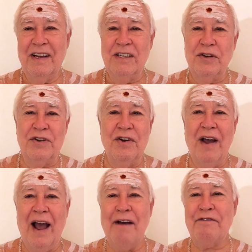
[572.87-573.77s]
So you
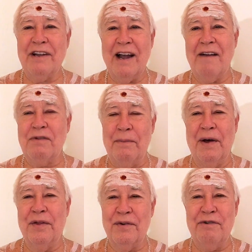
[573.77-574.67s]
have to have a
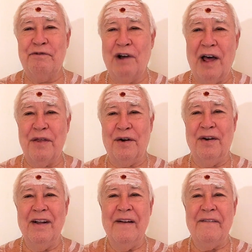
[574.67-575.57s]
mother and father.
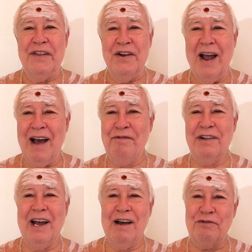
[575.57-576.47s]
You have
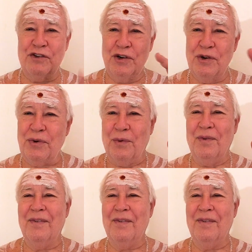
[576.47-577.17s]
to have two.